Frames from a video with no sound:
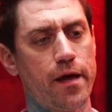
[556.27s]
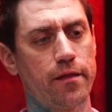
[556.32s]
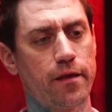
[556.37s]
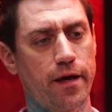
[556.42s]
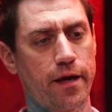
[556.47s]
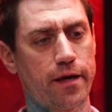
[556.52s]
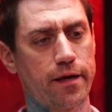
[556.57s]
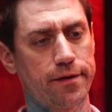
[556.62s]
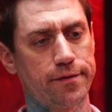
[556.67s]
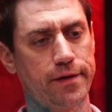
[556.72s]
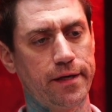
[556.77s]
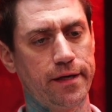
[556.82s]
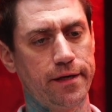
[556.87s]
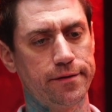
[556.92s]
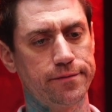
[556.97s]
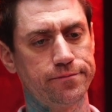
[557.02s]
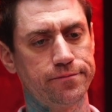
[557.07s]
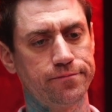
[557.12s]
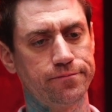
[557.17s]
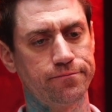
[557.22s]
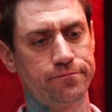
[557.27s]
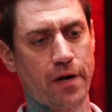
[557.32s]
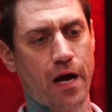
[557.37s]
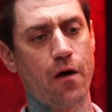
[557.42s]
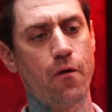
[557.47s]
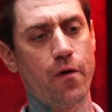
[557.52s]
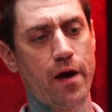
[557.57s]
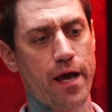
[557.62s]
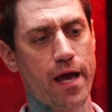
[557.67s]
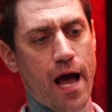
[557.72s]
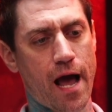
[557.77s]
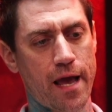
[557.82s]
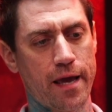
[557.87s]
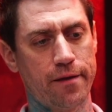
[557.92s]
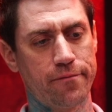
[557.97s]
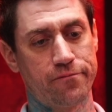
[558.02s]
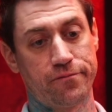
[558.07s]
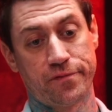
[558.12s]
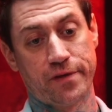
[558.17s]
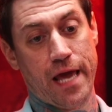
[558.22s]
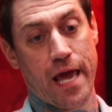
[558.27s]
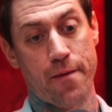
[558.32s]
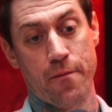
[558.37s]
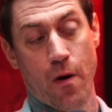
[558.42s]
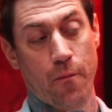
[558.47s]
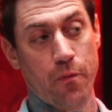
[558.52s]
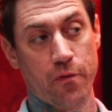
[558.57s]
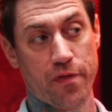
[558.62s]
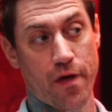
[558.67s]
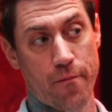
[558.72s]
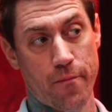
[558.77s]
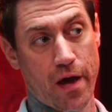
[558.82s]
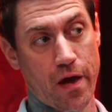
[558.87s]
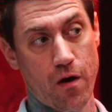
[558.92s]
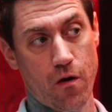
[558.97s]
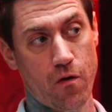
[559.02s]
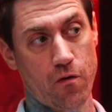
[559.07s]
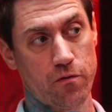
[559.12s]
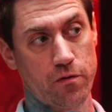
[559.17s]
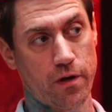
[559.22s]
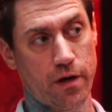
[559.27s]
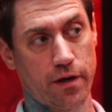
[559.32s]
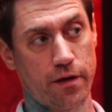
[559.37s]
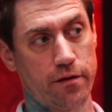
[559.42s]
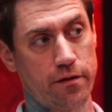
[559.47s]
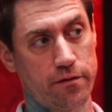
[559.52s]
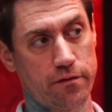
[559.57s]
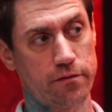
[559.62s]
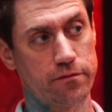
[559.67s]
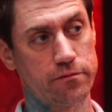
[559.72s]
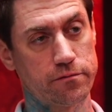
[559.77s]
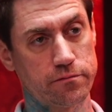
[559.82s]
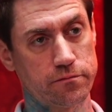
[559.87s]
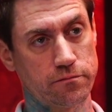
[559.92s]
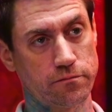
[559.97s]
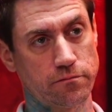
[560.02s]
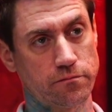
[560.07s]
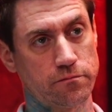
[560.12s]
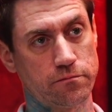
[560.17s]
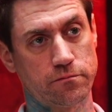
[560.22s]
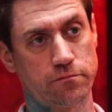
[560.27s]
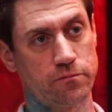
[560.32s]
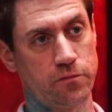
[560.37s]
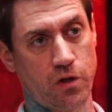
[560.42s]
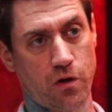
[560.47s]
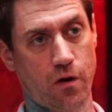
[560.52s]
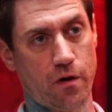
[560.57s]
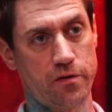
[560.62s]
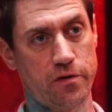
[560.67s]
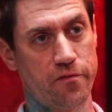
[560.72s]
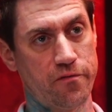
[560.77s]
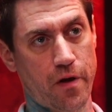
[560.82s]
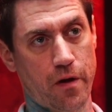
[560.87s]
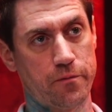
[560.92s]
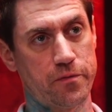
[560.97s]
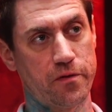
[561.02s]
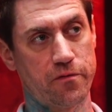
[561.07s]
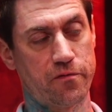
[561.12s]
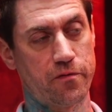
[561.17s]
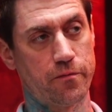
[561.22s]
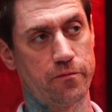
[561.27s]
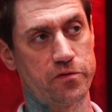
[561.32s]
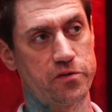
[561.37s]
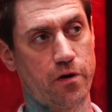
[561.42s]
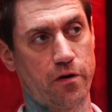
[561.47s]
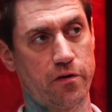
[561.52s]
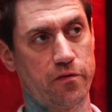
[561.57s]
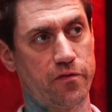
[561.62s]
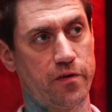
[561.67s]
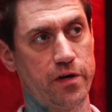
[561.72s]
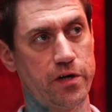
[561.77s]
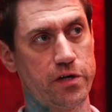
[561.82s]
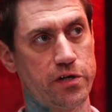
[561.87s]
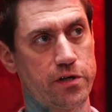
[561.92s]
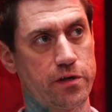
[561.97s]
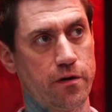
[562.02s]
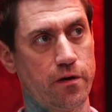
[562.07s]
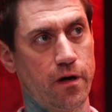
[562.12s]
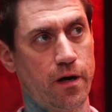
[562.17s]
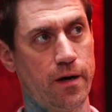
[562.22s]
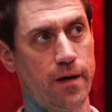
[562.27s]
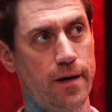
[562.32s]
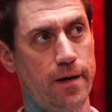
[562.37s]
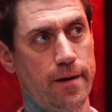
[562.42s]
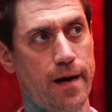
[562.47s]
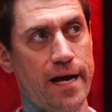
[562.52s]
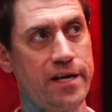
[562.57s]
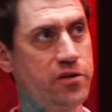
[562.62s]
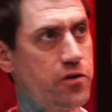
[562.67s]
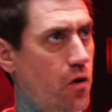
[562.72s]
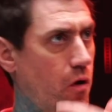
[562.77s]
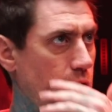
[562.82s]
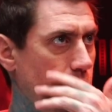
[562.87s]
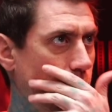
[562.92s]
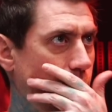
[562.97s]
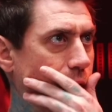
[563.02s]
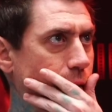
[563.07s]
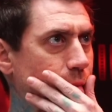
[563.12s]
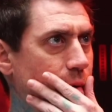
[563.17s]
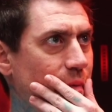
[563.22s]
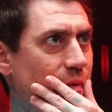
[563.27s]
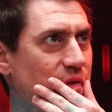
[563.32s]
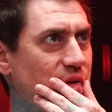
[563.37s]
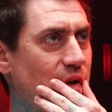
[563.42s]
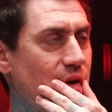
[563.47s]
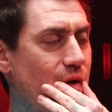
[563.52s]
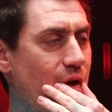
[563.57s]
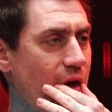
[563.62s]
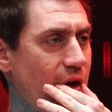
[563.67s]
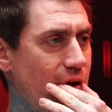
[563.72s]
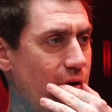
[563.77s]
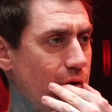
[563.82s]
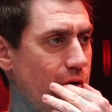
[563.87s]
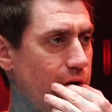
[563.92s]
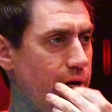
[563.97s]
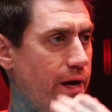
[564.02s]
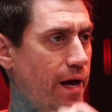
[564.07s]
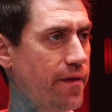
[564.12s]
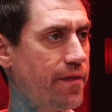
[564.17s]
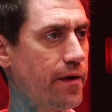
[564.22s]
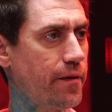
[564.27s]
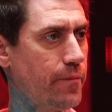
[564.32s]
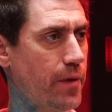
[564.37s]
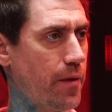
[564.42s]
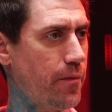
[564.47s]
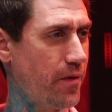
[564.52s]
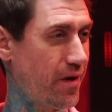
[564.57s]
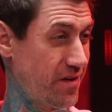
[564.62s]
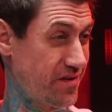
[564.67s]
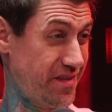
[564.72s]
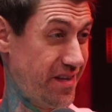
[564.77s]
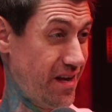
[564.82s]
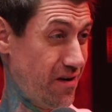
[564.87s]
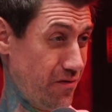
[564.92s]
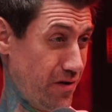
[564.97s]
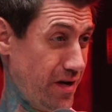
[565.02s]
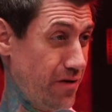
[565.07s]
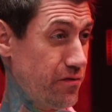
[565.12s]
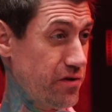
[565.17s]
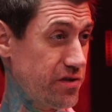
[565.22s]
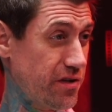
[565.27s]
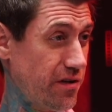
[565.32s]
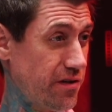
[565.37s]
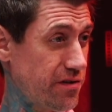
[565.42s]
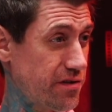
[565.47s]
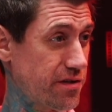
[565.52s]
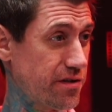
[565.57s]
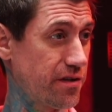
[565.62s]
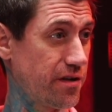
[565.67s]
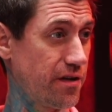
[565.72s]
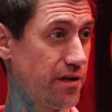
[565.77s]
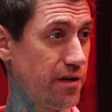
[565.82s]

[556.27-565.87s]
Like, my way I came up with on my own. Like, you know, I developed it from start to finish. I don't know why people say you can't do it. I think maybe because they don't get results.